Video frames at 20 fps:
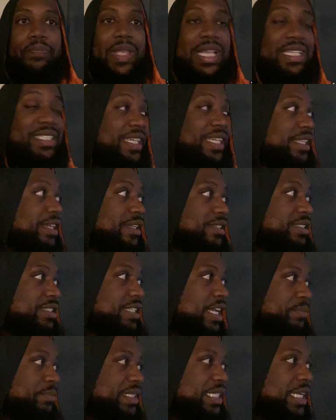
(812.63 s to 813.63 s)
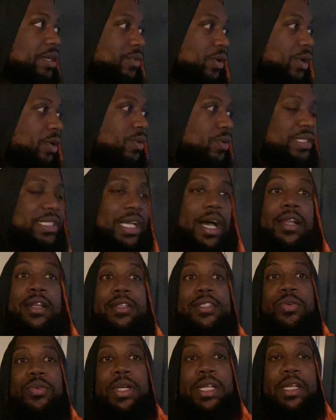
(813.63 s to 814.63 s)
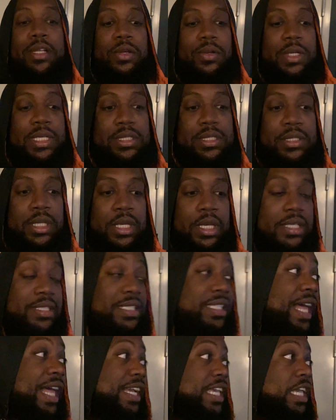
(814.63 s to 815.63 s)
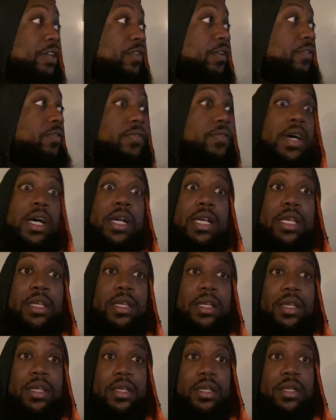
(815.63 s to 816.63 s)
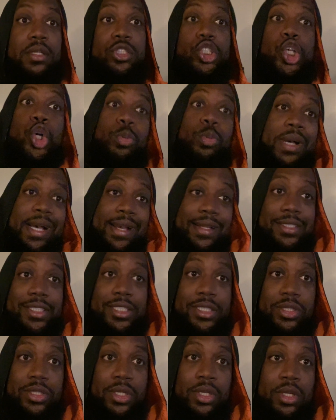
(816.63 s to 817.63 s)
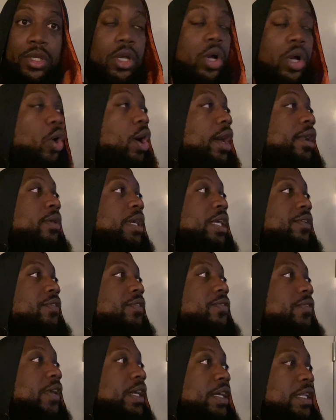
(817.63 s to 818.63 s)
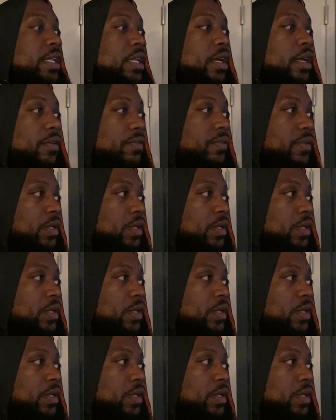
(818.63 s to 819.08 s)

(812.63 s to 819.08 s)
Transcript: It's either sub-zero or it's 120 degrees. See, I give a fuck too much or I don't give a fuck enough.